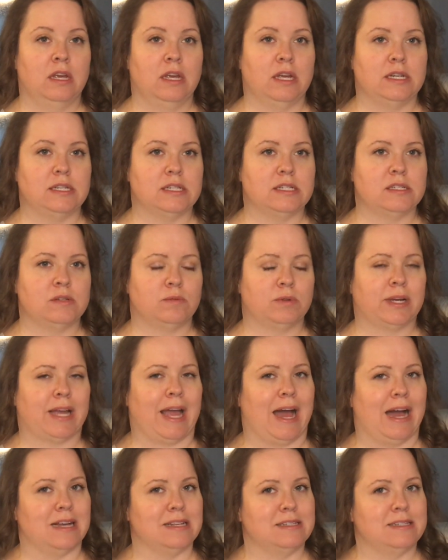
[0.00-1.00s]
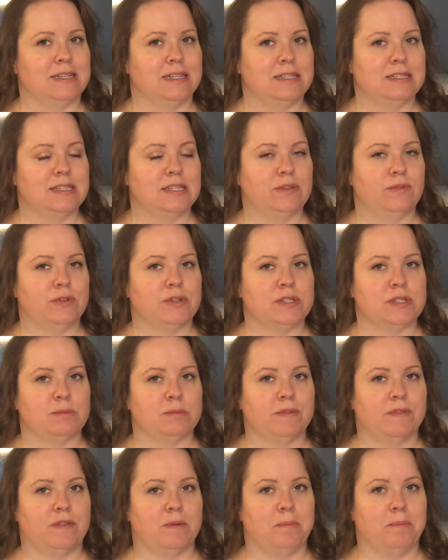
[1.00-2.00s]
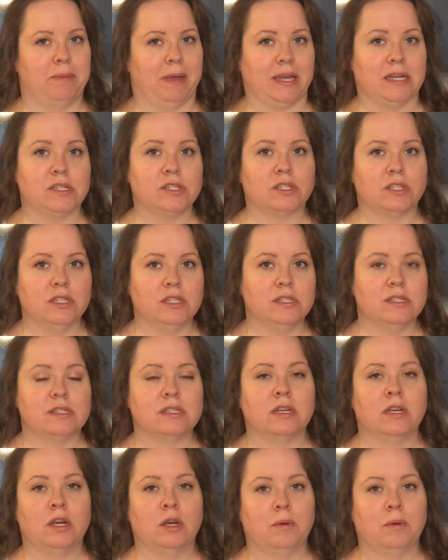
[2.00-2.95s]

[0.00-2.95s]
It doesn't work as nicely for some of the baked goods,